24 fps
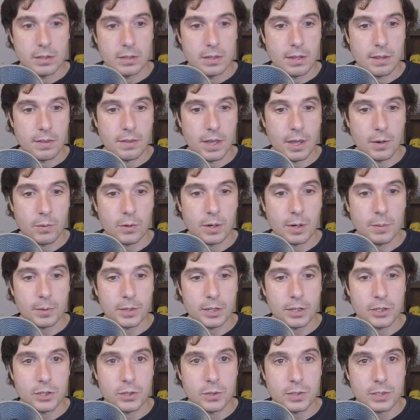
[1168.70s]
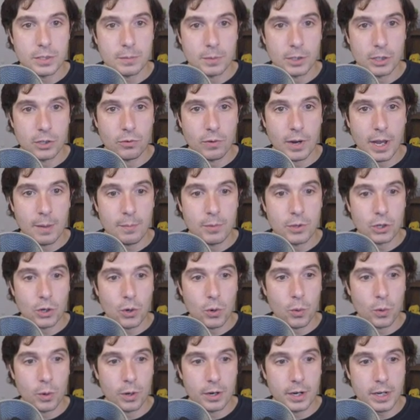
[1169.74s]
Then what I'm going to do is I'm going to grab the
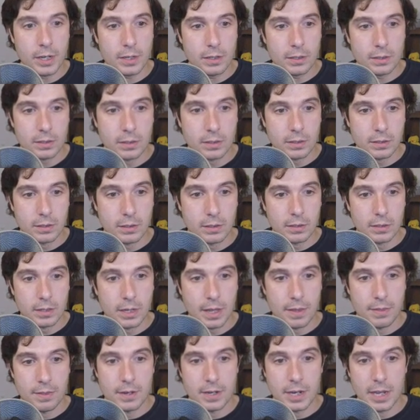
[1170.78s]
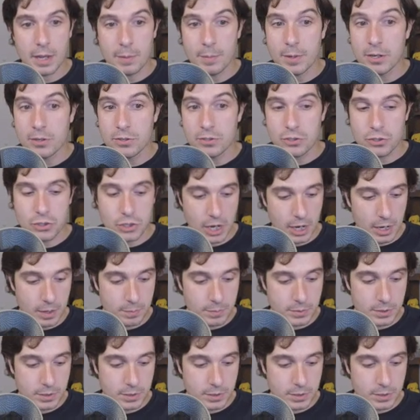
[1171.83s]
query and the name here is James